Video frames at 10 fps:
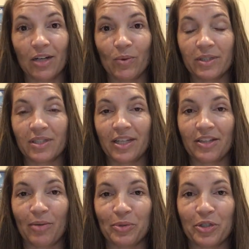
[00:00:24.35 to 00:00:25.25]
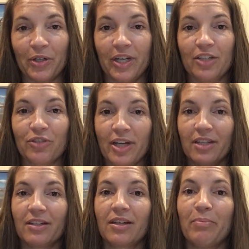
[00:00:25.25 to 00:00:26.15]
and I wanted to take the opportunity to try
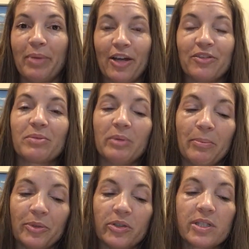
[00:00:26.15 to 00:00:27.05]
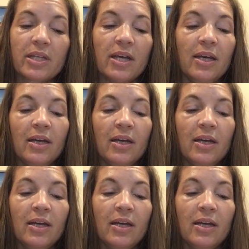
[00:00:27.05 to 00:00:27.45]
to compare some numbers.